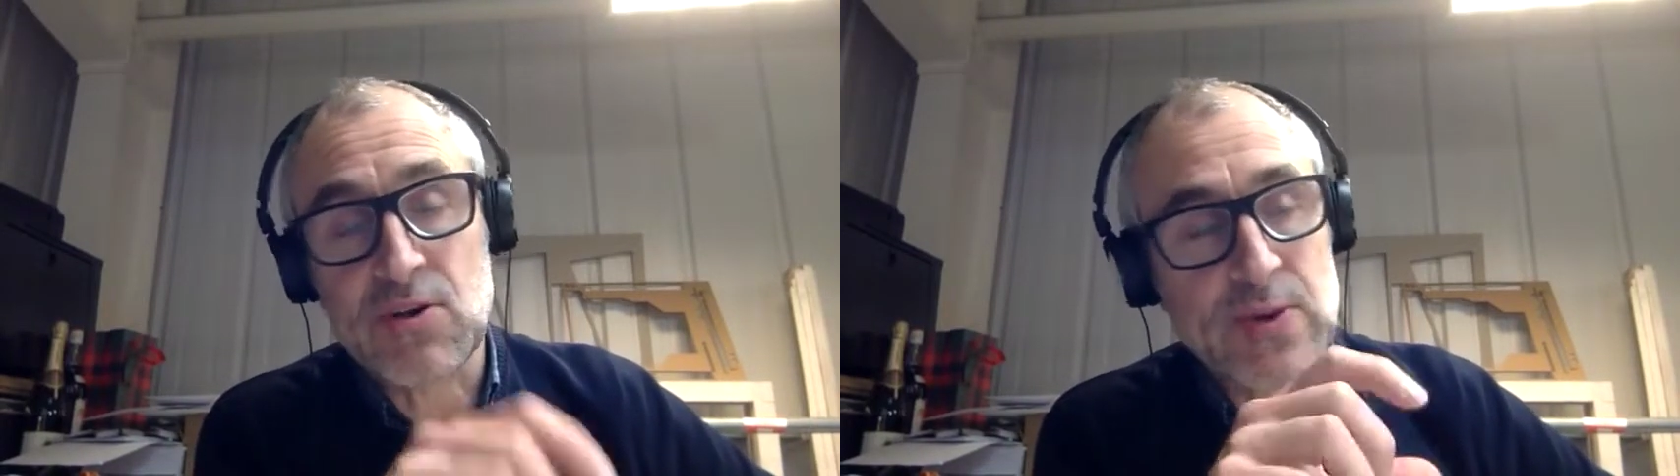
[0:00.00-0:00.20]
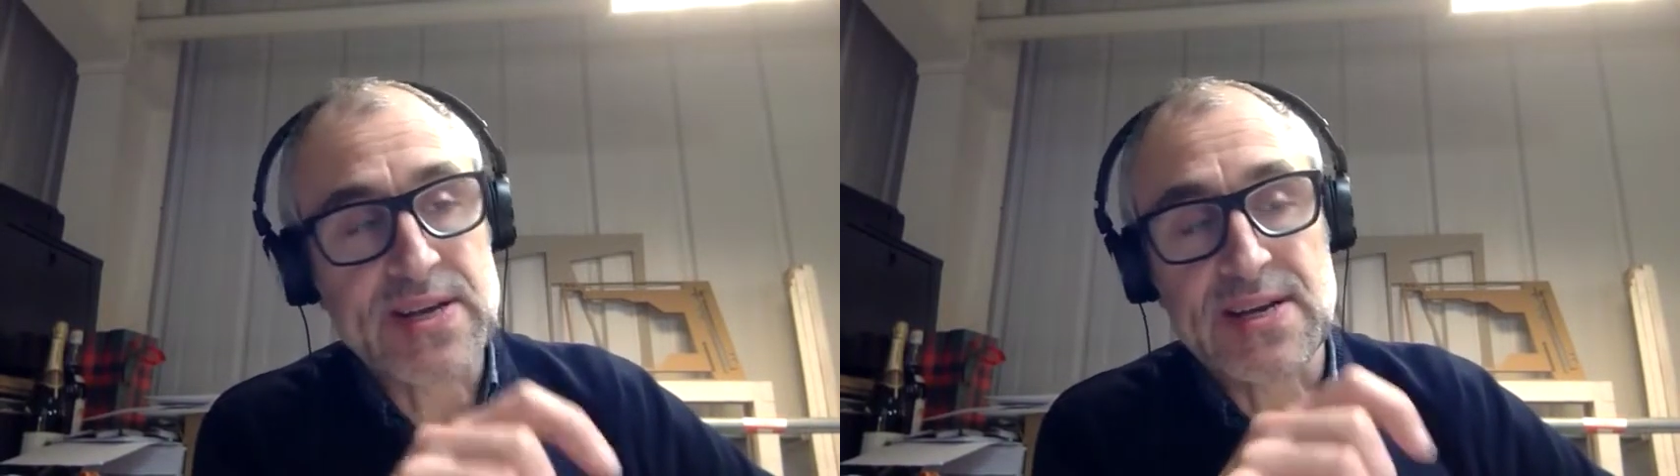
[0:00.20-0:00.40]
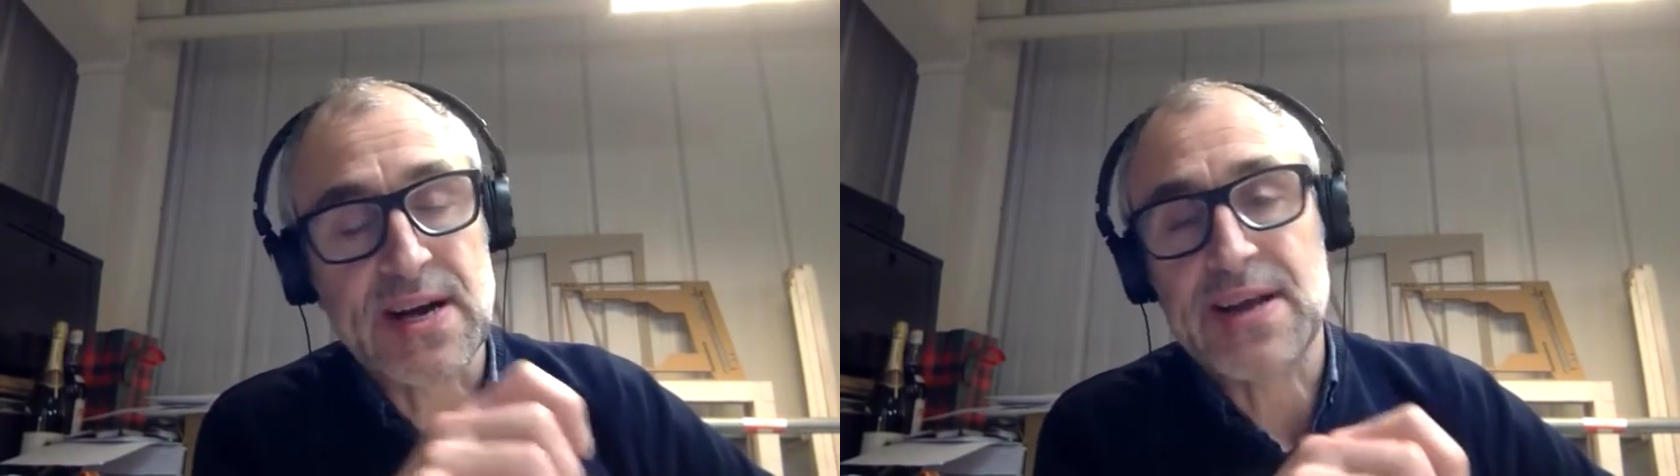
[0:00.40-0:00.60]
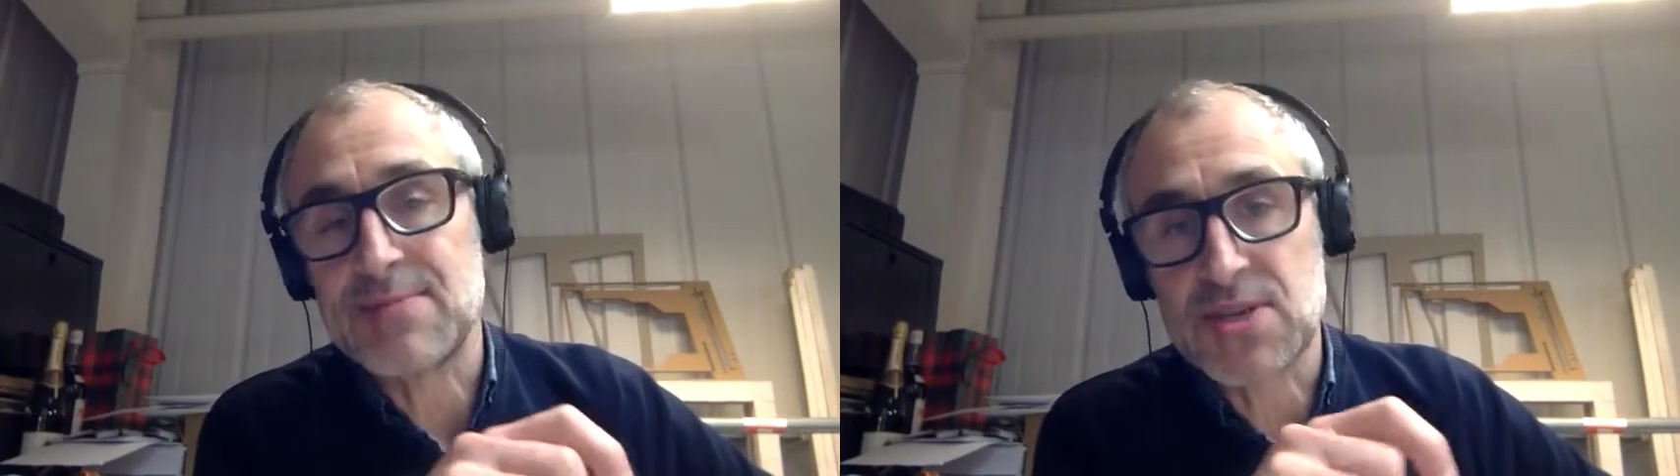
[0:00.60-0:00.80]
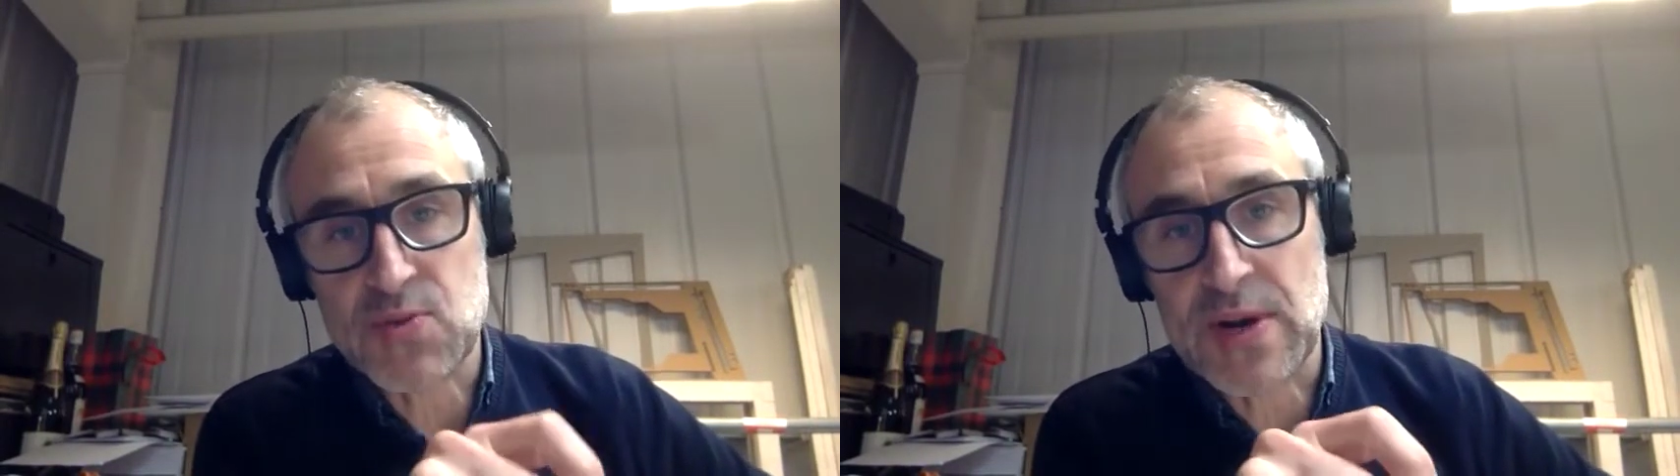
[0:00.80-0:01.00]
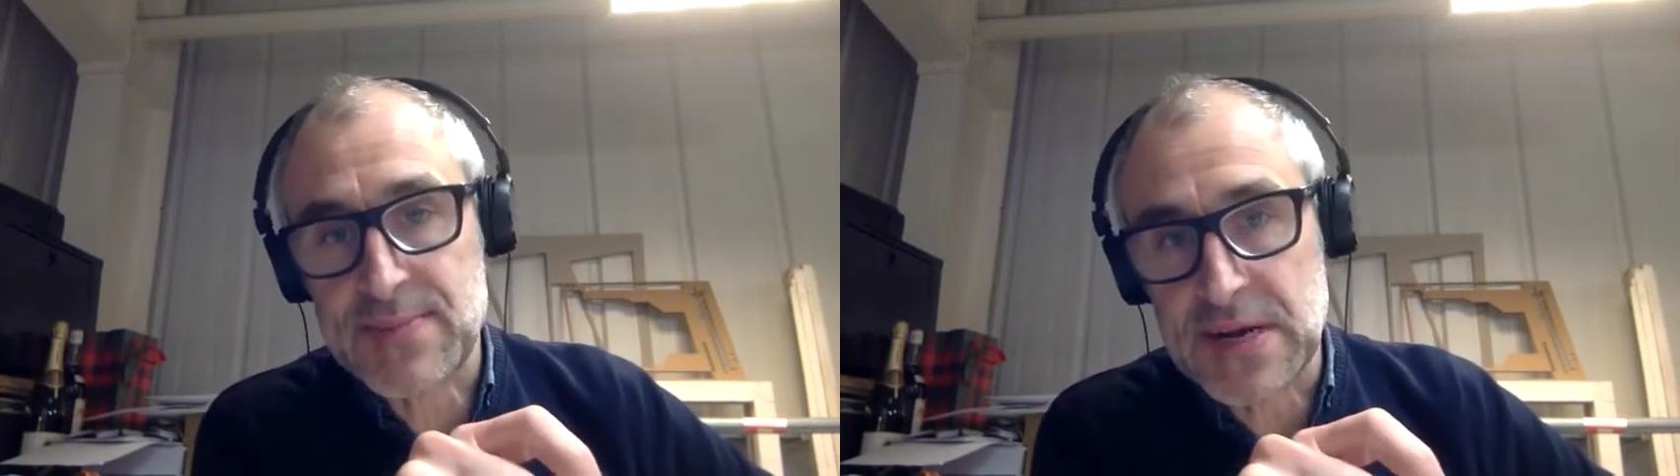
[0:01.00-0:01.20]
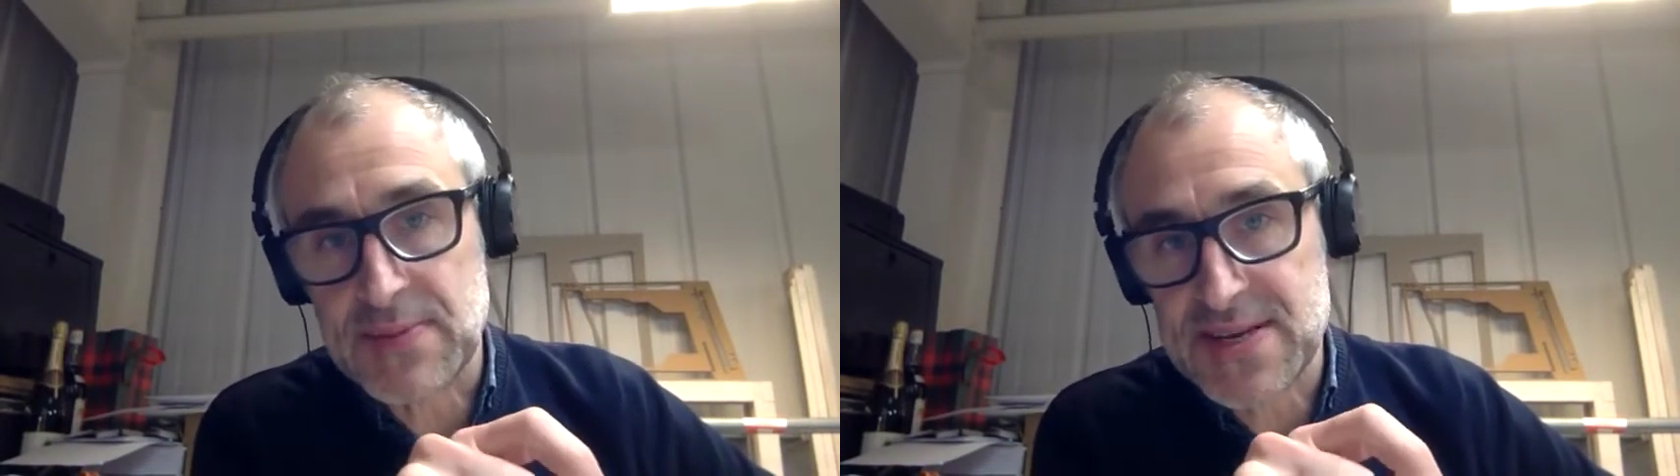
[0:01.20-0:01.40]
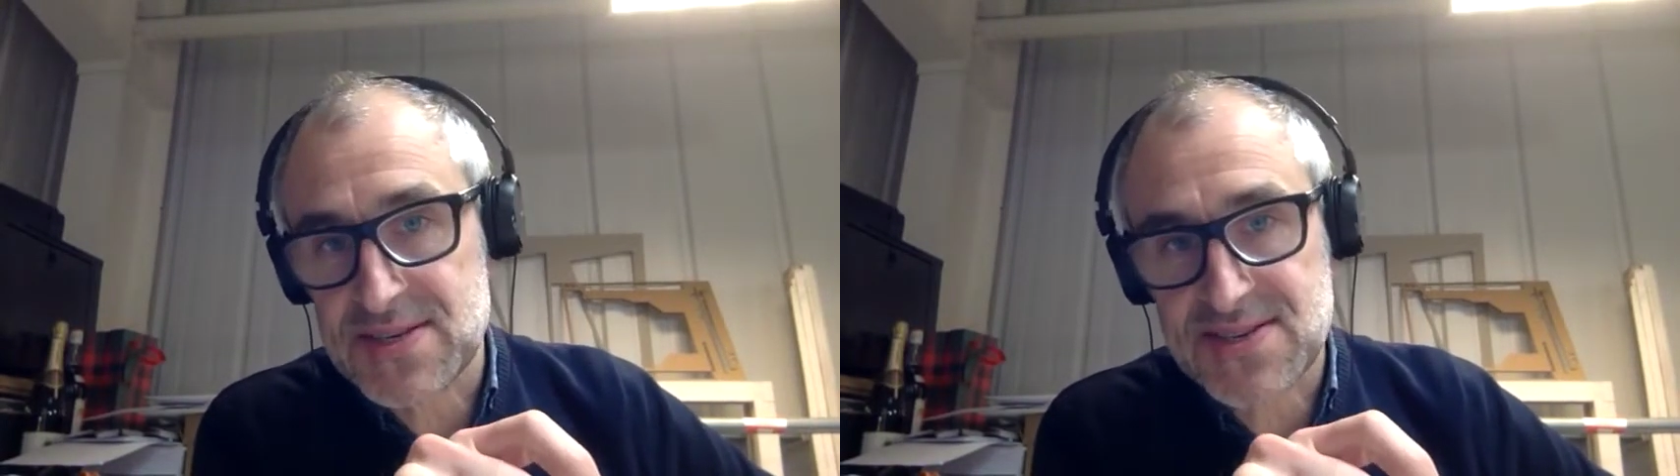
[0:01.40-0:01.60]
we can cut up to 20
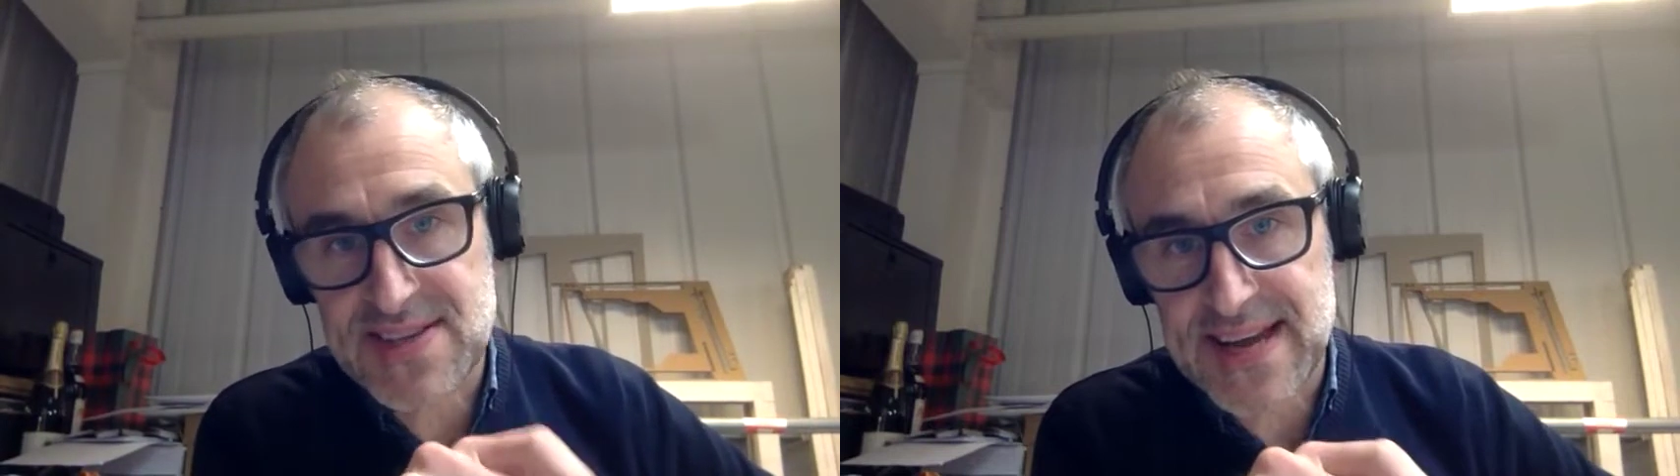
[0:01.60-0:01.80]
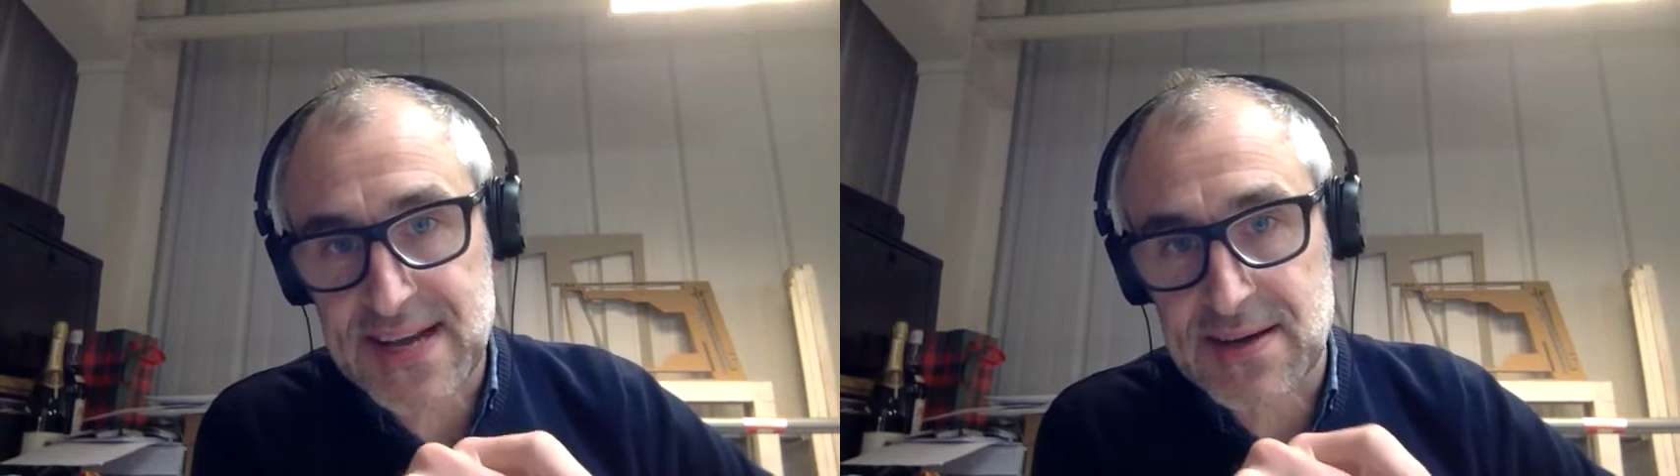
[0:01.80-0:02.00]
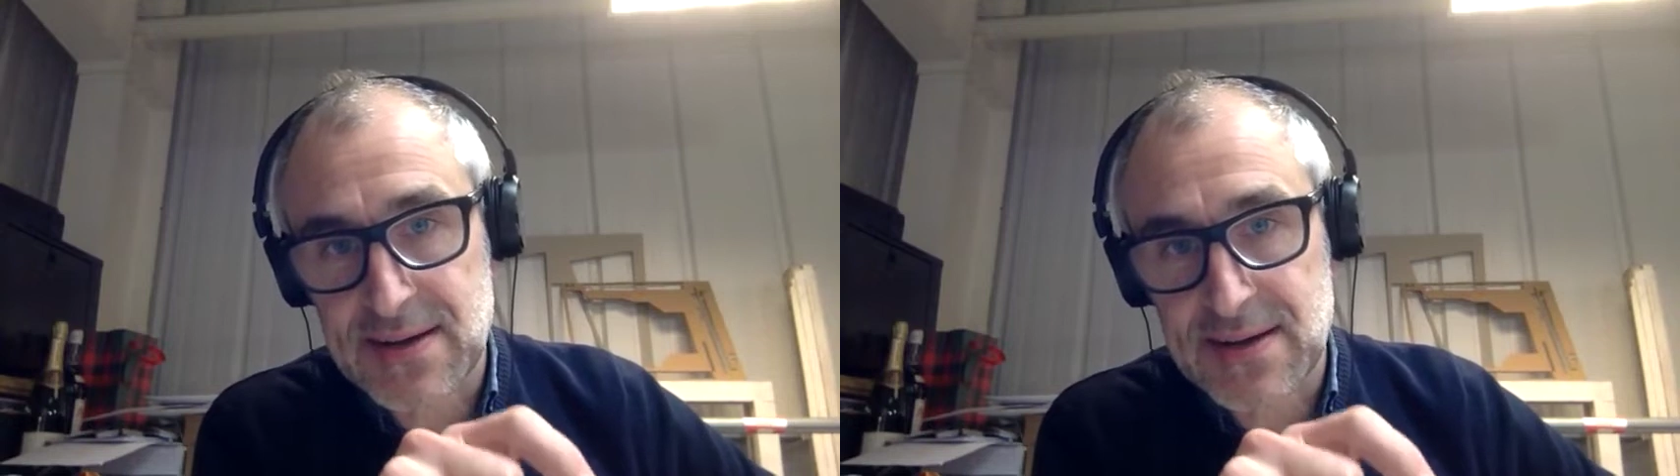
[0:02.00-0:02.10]
millimeters thick,